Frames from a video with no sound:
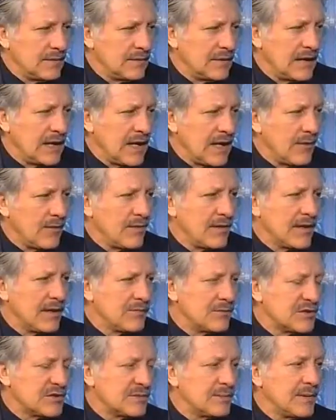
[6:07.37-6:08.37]
I mean, how are they
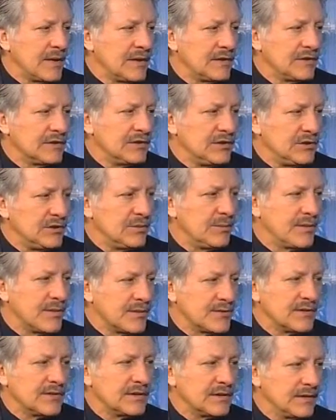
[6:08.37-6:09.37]
responding to you
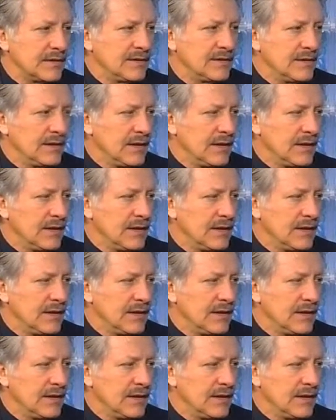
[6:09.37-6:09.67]
personally?